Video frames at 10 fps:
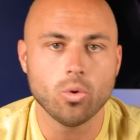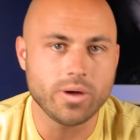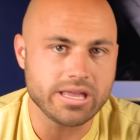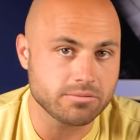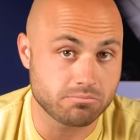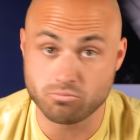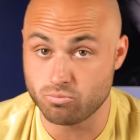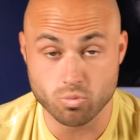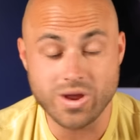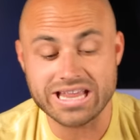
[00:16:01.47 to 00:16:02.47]

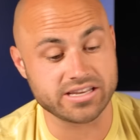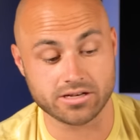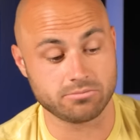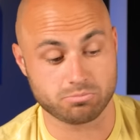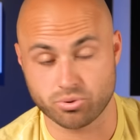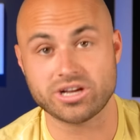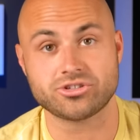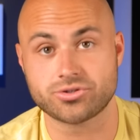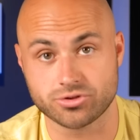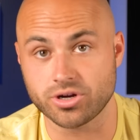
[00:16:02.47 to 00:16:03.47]
We didn't
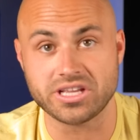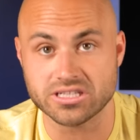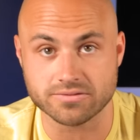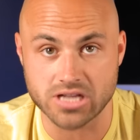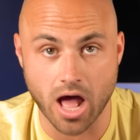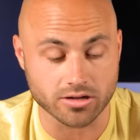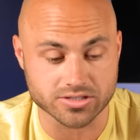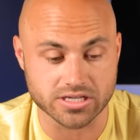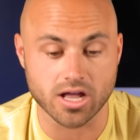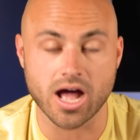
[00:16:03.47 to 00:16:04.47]
print trillions of
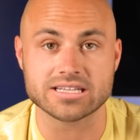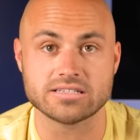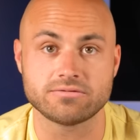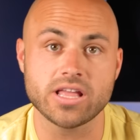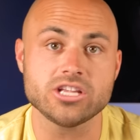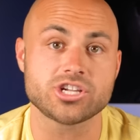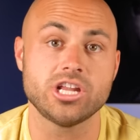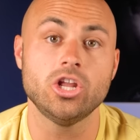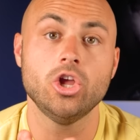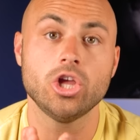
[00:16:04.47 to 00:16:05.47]
dollars and cause
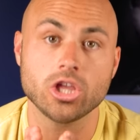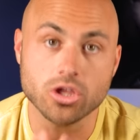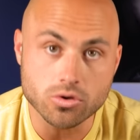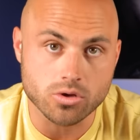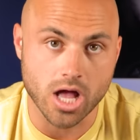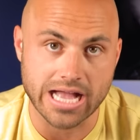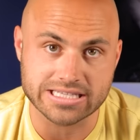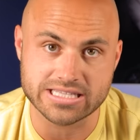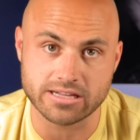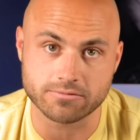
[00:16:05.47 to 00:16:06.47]
inflation. You
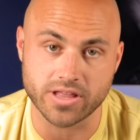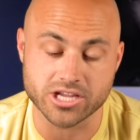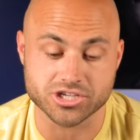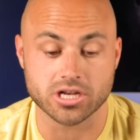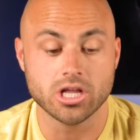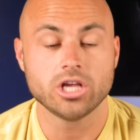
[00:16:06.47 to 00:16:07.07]
caused the inflation